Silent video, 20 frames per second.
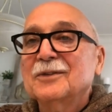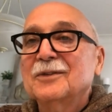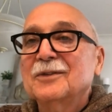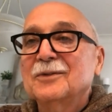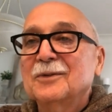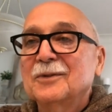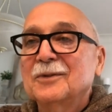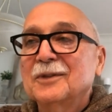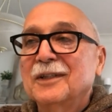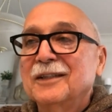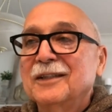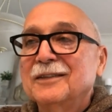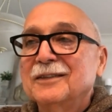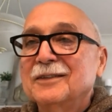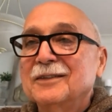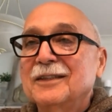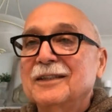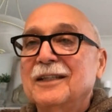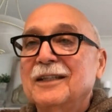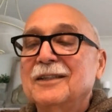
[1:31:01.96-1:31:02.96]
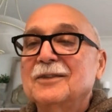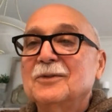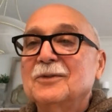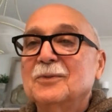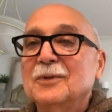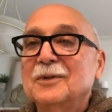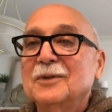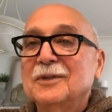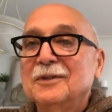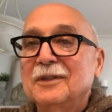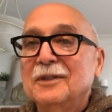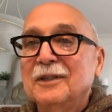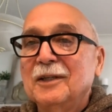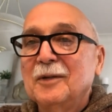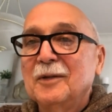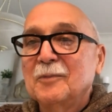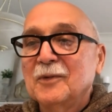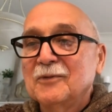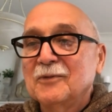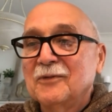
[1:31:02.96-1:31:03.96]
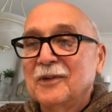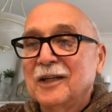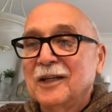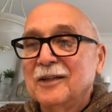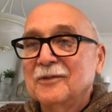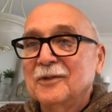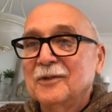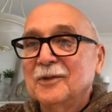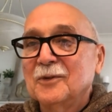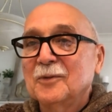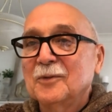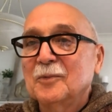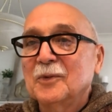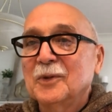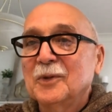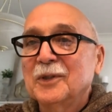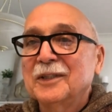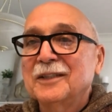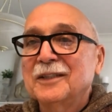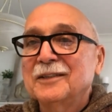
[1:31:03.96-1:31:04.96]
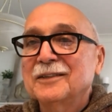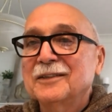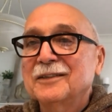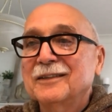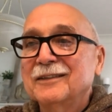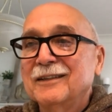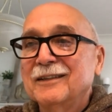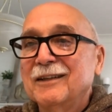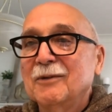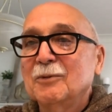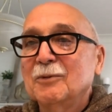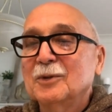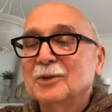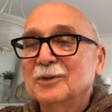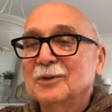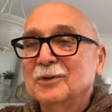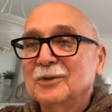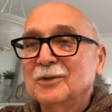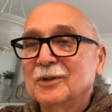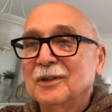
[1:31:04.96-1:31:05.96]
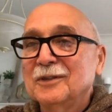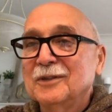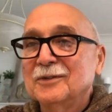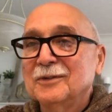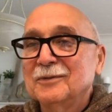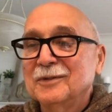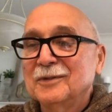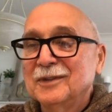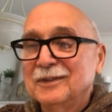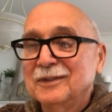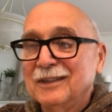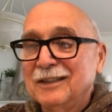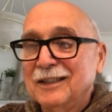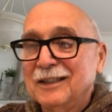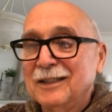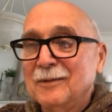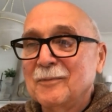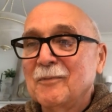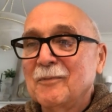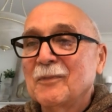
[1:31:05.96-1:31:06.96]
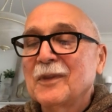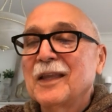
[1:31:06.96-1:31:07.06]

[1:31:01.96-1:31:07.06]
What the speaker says: the United States with a team of 5 other Marines, and I was in charge of the team.